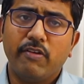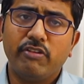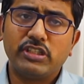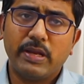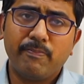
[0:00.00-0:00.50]

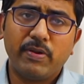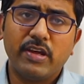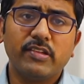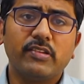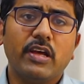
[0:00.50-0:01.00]
which
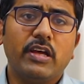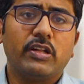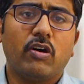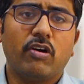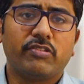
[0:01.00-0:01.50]
impairs
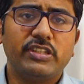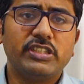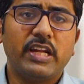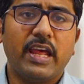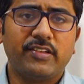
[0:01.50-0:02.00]
the
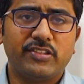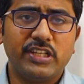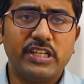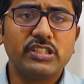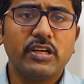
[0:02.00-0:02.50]
oxygen
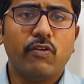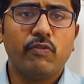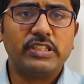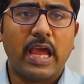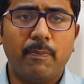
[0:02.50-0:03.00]
exchange
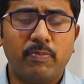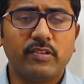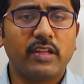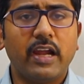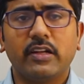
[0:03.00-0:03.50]
which
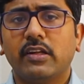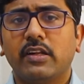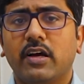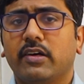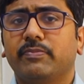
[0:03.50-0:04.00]
happens at the
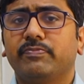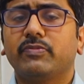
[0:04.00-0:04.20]
lung